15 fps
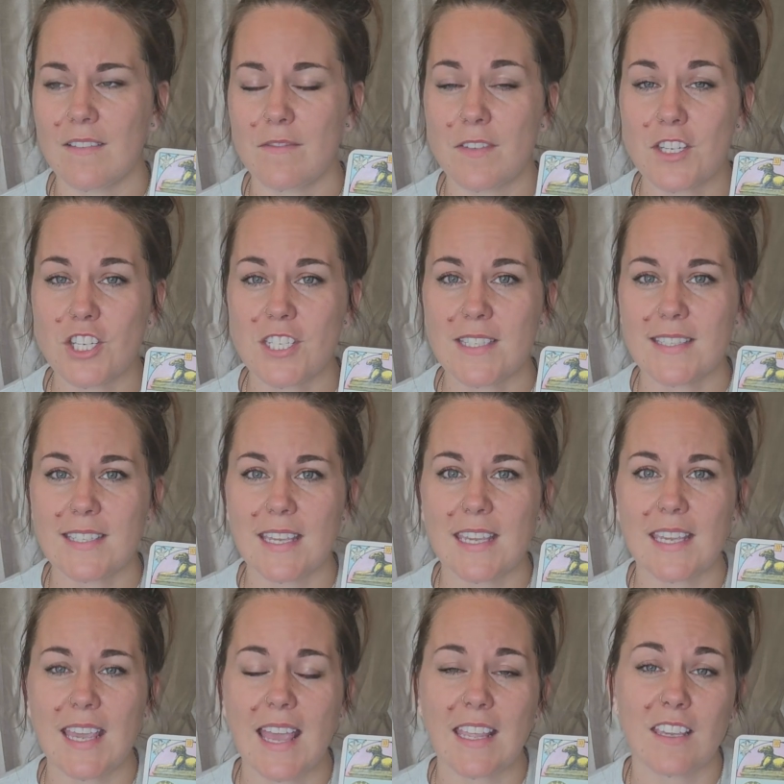
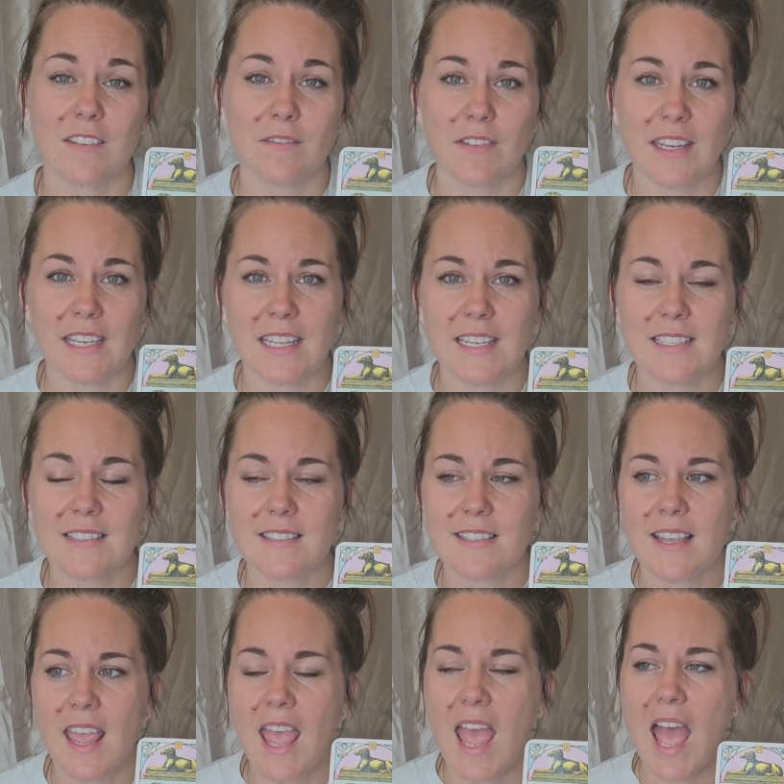efficiency, and convenience.